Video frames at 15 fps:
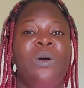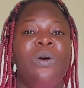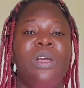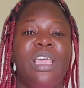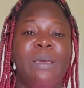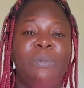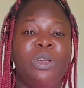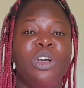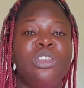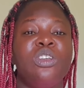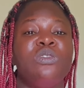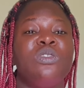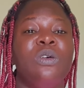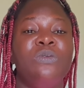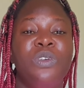Okay, because
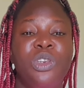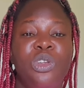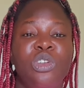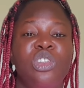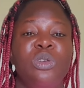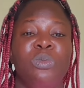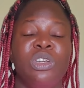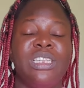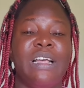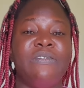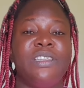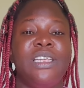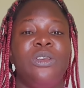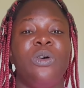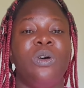of some videos you must have
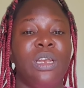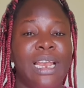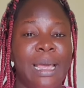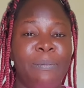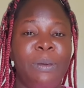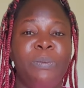seen online,